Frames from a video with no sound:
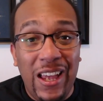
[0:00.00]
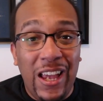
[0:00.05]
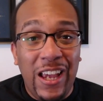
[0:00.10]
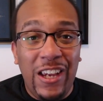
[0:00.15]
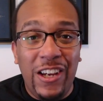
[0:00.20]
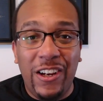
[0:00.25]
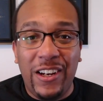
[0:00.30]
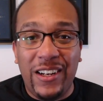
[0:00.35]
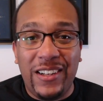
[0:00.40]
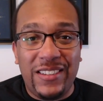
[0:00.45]

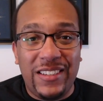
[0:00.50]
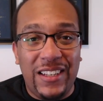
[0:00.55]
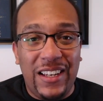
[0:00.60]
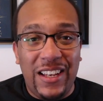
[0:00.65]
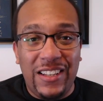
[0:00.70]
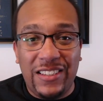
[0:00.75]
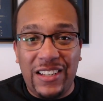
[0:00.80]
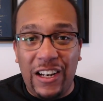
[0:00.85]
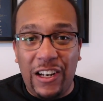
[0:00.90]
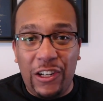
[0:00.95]
you get to see
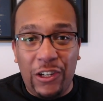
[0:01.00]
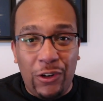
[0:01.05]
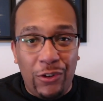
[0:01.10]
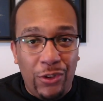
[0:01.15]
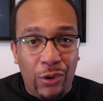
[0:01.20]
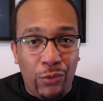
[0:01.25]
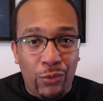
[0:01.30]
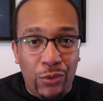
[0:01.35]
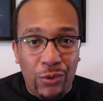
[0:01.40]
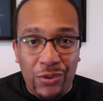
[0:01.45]
us kind of learn
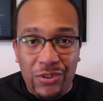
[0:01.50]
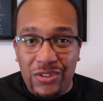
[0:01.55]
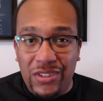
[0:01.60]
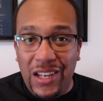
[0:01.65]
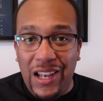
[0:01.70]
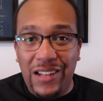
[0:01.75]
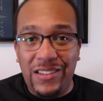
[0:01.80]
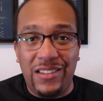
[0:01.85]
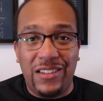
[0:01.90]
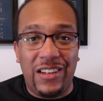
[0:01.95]
the rule
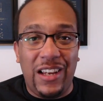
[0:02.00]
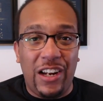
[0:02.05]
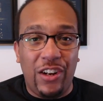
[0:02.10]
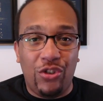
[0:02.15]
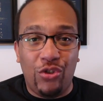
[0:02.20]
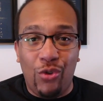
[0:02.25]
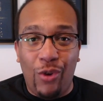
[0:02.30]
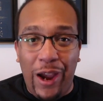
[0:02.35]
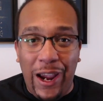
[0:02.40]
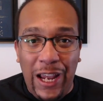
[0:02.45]
sets and kind of
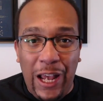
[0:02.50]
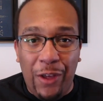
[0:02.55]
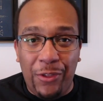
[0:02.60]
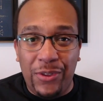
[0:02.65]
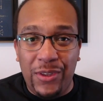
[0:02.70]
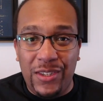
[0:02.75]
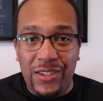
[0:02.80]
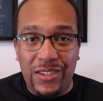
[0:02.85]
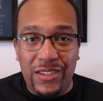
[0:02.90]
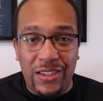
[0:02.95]
try out
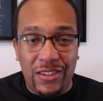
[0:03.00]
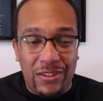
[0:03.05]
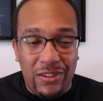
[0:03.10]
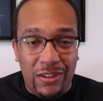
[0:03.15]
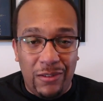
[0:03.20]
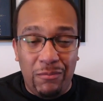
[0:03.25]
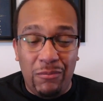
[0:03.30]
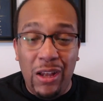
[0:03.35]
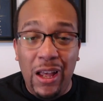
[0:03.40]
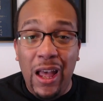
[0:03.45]
the
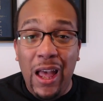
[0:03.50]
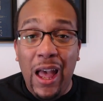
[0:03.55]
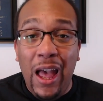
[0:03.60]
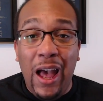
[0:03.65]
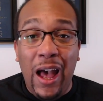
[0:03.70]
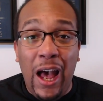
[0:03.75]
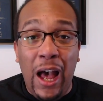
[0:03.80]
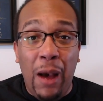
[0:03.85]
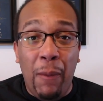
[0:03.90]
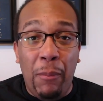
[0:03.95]
system,
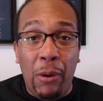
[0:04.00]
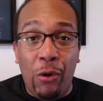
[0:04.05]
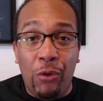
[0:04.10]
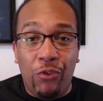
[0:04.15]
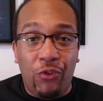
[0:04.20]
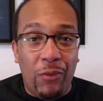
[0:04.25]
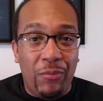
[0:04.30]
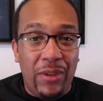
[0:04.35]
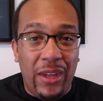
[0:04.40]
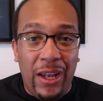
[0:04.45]

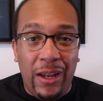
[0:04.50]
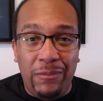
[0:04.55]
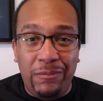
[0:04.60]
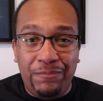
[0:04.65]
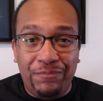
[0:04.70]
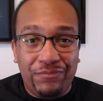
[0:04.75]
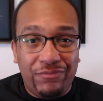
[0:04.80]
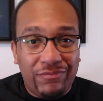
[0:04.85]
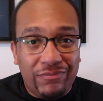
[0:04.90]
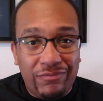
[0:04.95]
both from the
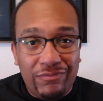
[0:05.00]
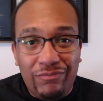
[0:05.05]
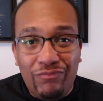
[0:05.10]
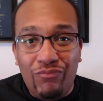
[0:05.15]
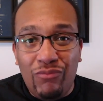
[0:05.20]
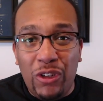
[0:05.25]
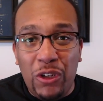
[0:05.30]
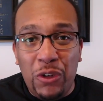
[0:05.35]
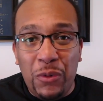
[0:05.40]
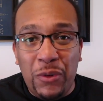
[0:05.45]

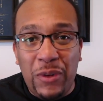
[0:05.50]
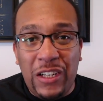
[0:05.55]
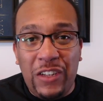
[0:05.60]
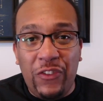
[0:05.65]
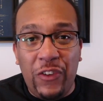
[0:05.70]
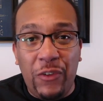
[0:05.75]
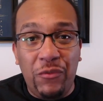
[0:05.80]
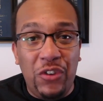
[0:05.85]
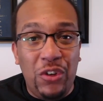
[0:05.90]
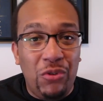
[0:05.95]
perspective
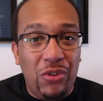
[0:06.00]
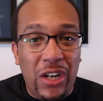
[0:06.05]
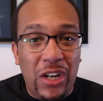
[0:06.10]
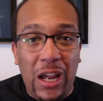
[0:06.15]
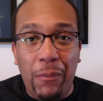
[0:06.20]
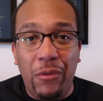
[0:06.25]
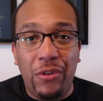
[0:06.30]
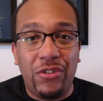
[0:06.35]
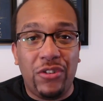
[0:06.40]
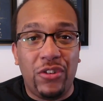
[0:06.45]
of
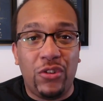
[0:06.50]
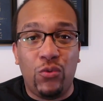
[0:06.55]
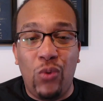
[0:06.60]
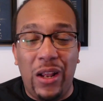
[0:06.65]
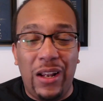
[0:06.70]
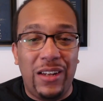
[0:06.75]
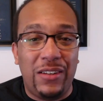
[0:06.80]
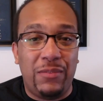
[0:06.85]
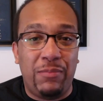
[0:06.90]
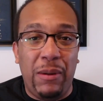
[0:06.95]
newcomers as
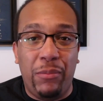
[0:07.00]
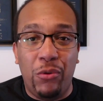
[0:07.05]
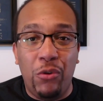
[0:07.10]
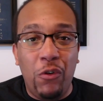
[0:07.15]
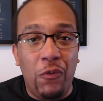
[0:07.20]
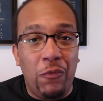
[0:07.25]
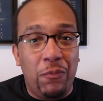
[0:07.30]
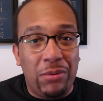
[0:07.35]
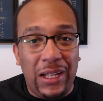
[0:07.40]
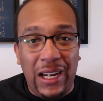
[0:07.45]
well as people
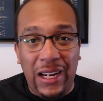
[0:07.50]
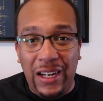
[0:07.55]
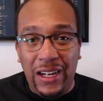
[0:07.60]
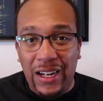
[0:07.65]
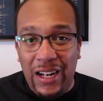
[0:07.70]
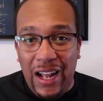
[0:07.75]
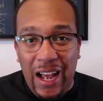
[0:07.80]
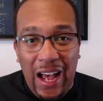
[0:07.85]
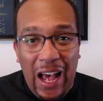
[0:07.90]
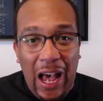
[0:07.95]
who've played
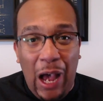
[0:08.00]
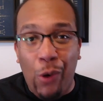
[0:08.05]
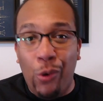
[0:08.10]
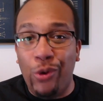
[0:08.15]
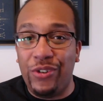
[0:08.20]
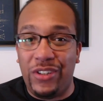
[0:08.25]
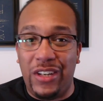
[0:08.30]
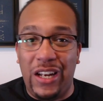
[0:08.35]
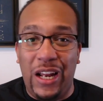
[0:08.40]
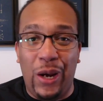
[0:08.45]

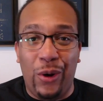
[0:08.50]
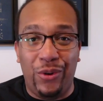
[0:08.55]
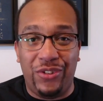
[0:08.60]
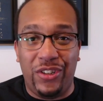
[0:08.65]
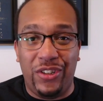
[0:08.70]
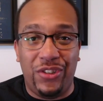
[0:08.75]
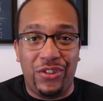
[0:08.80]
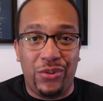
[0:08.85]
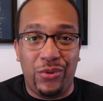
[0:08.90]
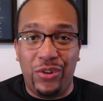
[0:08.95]
hours and hours
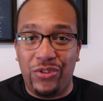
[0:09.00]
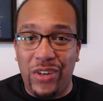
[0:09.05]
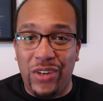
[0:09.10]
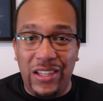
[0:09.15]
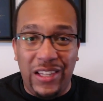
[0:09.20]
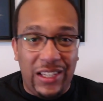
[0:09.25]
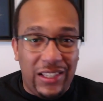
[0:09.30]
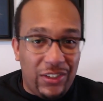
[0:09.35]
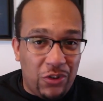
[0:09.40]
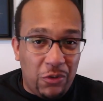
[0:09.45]
into it. So I
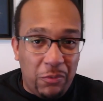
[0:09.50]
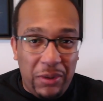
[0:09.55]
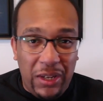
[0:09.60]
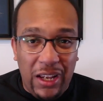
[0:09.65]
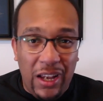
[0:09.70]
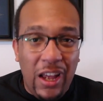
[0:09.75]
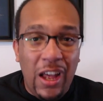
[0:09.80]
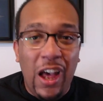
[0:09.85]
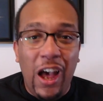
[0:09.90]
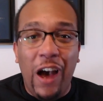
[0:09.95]
think this will be
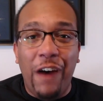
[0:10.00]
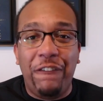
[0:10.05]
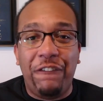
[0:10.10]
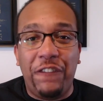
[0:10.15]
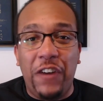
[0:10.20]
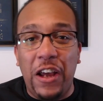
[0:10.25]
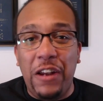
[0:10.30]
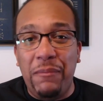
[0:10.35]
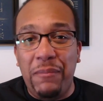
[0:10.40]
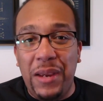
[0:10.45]
a
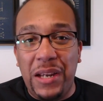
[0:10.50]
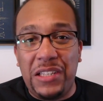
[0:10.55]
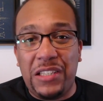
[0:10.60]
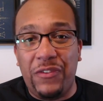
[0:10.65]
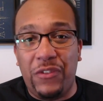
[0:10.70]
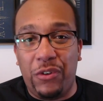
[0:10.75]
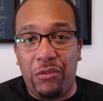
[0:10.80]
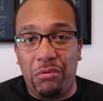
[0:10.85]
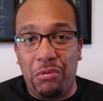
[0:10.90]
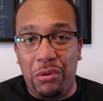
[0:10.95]
fun mix
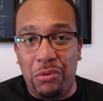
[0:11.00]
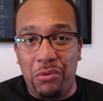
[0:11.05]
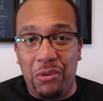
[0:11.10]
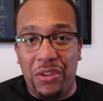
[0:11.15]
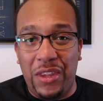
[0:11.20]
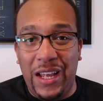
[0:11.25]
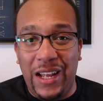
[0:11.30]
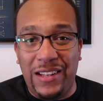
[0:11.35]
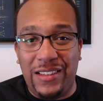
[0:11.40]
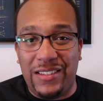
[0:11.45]
of a crew on
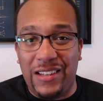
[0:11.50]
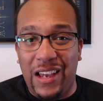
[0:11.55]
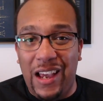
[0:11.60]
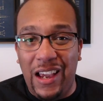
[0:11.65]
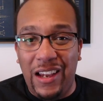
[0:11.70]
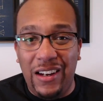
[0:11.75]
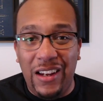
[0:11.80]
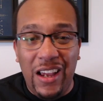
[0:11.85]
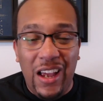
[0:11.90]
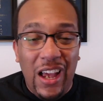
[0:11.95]
that
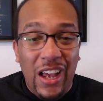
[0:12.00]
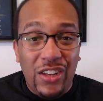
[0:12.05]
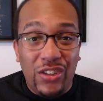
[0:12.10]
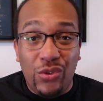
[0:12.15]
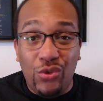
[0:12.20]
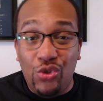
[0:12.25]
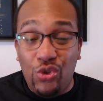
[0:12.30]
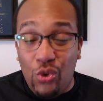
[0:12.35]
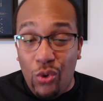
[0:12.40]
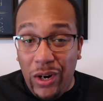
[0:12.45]
side.
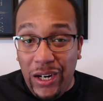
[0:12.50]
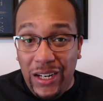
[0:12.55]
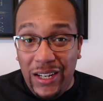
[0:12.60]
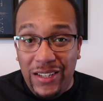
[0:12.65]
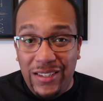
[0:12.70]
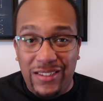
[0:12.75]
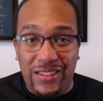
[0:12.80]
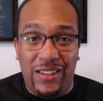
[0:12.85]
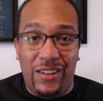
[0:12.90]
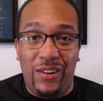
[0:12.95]
So join
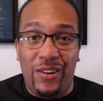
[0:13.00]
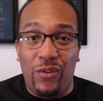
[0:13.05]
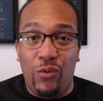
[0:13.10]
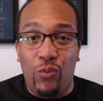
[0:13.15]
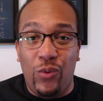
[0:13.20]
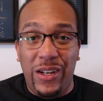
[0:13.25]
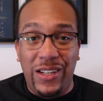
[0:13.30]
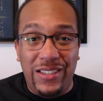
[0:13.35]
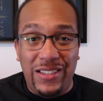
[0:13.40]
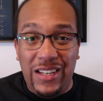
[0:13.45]
us
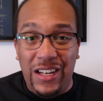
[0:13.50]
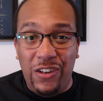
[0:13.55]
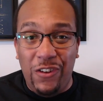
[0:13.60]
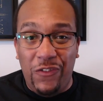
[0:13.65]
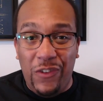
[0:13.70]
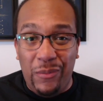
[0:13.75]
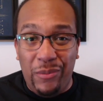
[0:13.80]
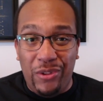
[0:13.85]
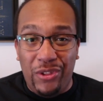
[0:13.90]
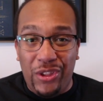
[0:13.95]
Wednesday,
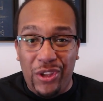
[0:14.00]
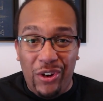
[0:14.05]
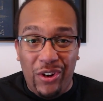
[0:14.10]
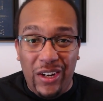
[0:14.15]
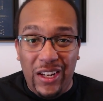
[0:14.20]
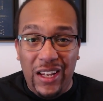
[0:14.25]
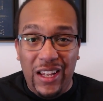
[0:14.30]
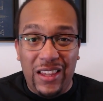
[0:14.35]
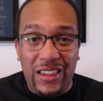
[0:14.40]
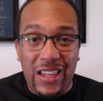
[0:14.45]
November
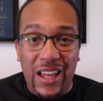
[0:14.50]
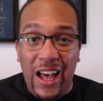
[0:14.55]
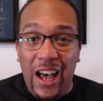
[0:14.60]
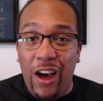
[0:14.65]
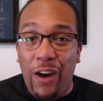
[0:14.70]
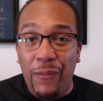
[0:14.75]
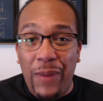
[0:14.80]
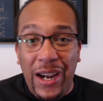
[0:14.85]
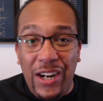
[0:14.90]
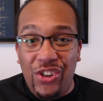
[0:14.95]
30th.
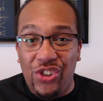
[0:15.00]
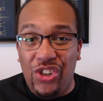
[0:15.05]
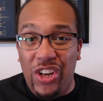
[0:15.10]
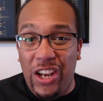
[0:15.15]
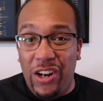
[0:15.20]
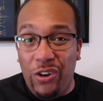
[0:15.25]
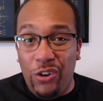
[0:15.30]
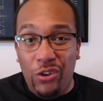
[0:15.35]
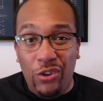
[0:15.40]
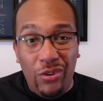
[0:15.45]
My
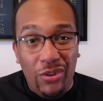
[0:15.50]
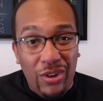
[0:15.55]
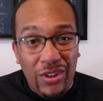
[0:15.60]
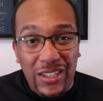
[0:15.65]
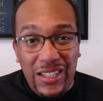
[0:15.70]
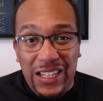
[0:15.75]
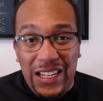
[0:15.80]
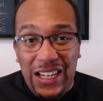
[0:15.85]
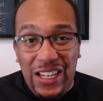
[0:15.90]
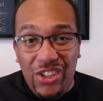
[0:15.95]
channel,
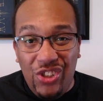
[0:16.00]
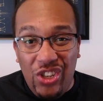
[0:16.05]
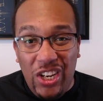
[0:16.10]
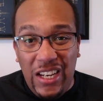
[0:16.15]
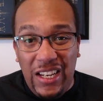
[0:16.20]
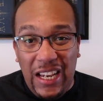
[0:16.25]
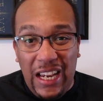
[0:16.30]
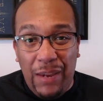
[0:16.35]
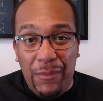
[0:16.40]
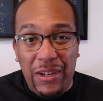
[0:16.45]
Tegan
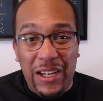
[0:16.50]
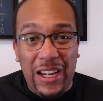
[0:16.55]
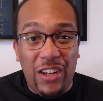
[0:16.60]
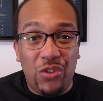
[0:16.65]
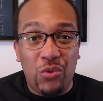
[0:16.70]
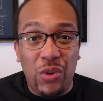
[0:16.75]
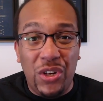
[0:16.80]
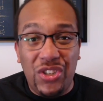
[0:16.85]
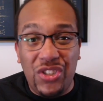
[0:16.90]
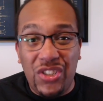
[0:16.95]
J Gaming at
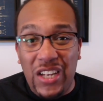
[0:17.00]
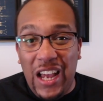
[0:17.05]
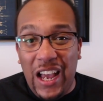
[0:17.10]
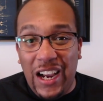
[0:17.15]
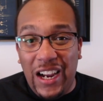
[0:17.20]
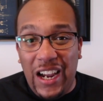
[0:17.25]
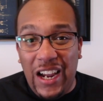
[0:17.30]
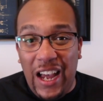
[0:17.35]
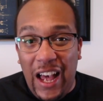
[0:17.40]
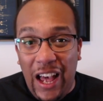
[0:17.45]

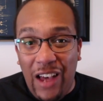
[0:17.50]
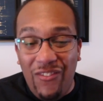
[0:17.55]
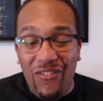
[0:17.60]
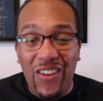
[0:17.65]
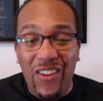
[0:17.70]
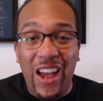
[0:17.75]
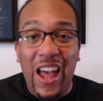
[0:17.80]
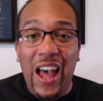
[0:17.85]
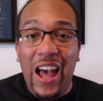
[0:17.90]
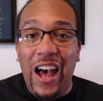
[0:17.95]
twitch.com.
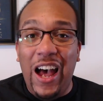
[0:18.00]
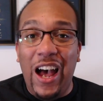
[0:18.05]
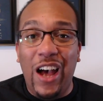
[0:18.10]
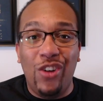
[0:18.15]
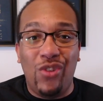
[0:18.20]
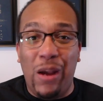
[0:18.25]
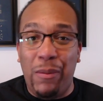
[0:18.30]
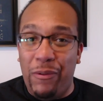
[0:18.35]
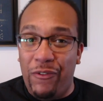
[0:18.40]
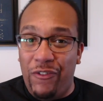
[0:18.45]

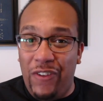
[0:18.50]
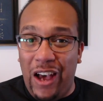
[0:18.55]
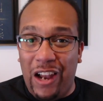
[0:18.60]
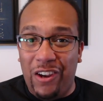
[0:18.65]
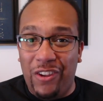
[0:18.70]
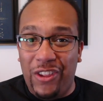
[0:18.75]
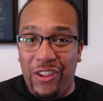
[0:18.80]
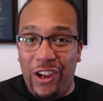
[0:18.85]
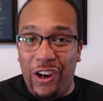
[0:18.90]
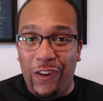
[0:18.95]
Drop a
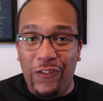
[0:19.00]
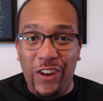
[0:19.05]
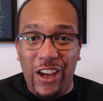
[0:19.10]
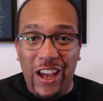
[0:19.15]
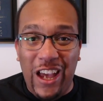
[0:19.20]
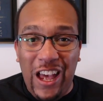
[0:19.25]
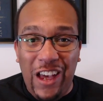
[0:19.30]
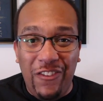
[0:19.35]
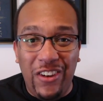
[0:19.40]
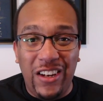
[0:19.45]
follow there if you
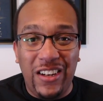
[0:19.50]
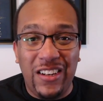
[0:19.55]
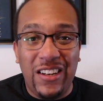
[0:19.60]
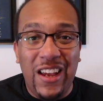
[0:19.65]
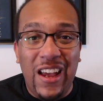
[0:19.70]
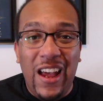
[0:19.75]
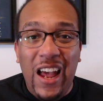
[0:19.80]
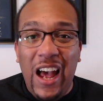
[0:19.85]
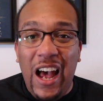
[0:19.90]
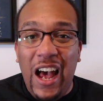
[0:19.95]
haven't.
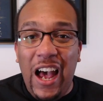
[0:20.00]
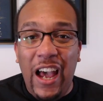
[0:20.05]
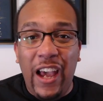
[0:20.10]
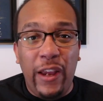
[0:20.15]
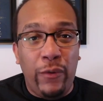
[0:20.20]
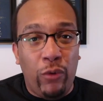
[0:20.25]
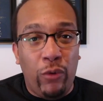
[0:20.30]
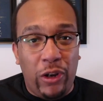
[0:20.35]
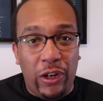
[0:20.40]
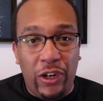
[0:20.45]

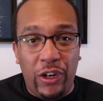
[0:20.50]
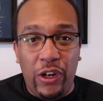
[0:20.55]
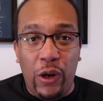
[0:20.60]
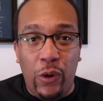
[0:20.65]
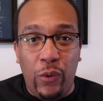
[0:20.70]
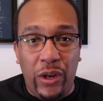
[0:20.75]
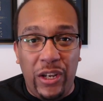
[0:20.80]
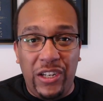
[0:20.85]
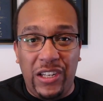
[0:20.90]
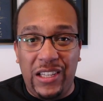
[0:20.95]
And we're going to
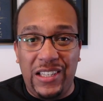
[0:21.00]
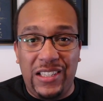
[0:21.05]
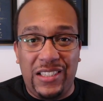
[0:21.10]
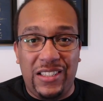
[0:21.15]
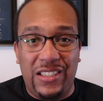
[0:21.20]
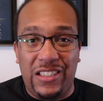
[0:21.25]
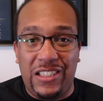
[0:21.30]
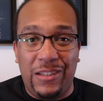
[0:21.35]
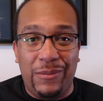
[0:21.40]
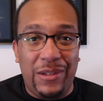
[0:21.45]
go into the
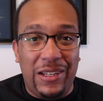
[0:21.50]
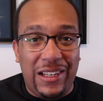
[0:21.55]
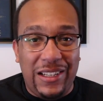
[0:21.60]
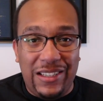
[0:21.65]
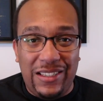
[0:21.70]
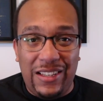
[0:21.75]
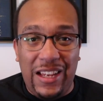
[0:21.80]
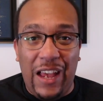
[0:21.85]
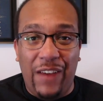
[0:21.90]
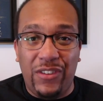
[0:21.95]
system and get
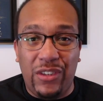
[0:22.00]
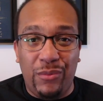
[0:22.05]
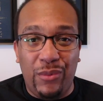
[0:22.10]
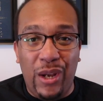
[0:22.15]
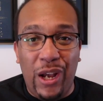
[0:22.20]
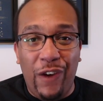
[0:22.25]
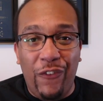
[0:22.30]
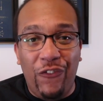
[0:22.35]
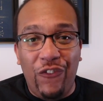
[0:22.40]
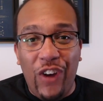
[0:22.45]
to have some
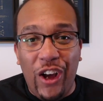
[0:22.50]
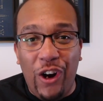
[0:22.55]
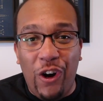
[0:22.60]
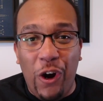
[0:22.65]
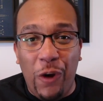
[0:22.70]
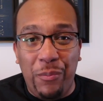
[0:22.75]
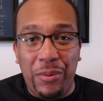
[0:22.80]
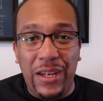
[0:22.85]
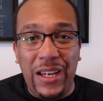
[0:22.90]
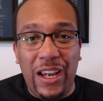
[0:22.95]
fun
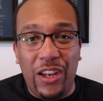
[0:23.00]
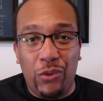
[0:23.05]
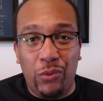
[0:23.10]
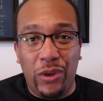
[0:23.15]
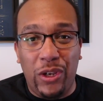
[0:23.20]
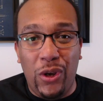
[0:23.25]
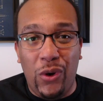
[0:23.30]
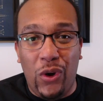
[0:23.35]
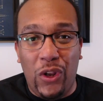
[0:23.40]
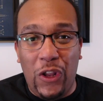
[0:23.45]
RP as we
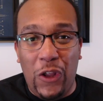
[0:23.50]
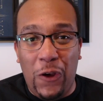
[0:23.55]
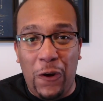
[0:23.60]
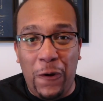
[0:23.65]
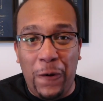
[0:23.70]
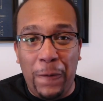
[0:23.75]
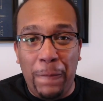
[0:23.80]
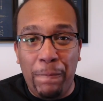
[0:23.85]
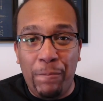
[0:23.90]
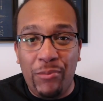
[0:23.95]
go along.